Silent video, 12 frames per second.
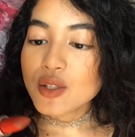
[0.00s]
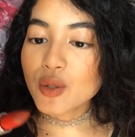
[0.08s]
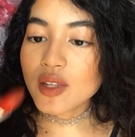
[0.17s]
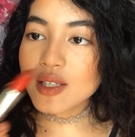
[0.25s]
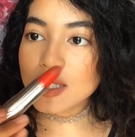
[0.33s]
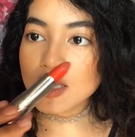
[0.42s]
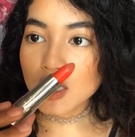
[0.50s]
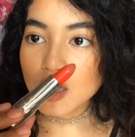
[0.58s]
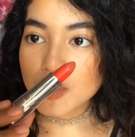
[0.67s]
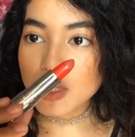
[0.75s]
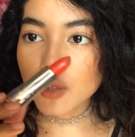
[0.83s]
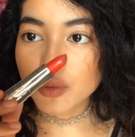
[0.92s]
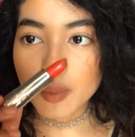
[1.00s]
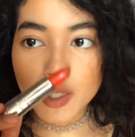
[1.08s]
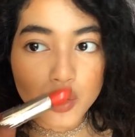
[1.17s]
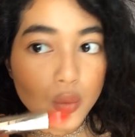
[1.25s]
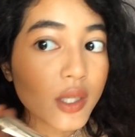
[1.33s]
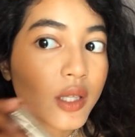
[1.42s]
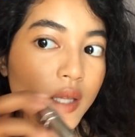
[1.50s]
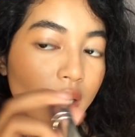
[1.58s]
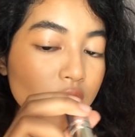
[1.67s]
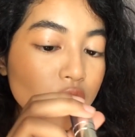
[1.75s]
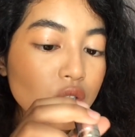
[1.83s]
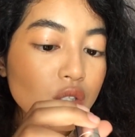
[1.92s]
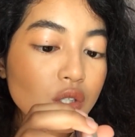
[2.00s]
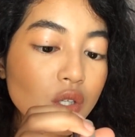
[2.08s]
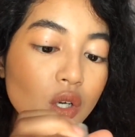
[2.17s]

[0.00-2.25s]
So this is a lipstick from Intuit that is